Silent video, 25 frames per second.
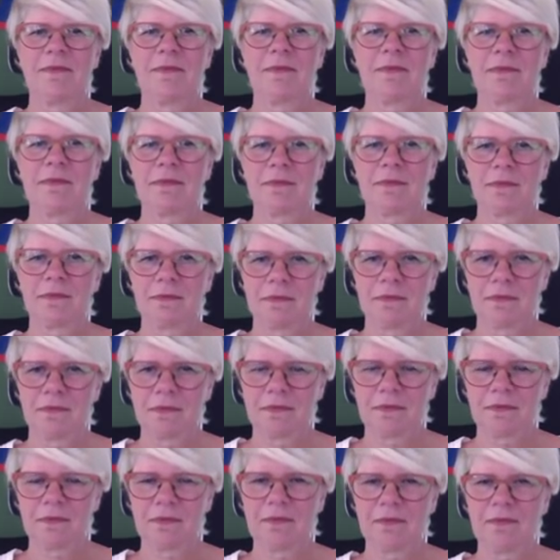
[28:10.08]
is people
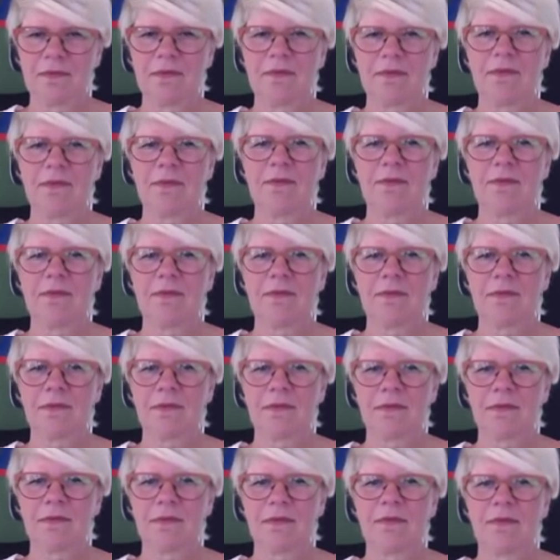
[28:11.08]
won't whip it enough.
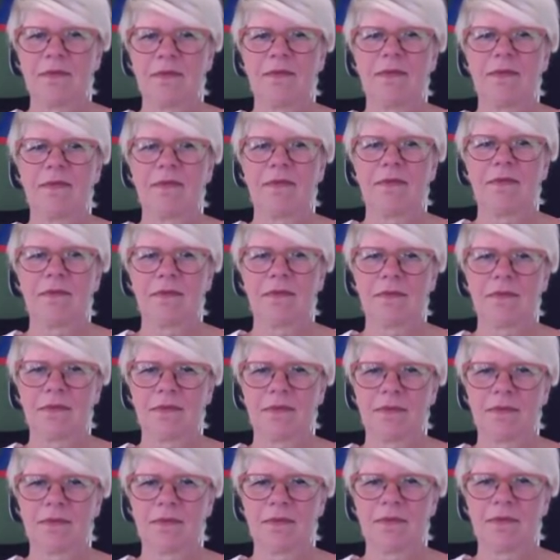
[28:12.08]

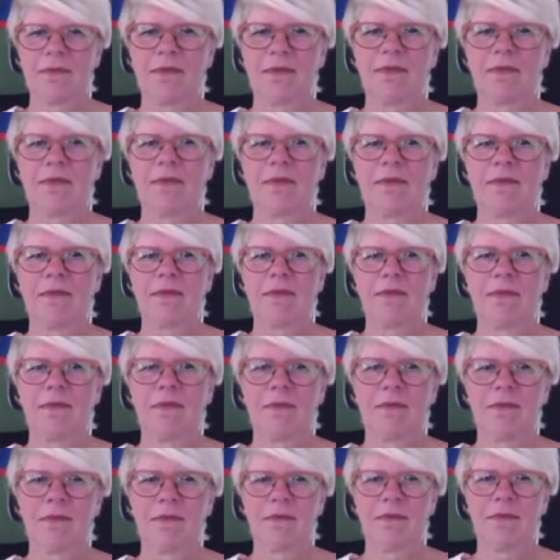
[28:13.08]
And you could
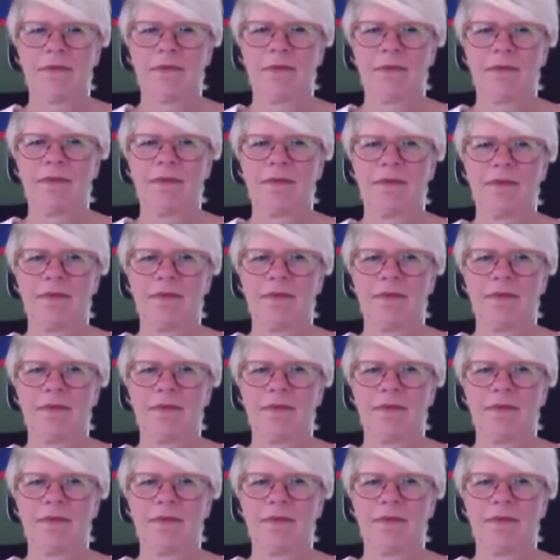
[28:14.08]
almost over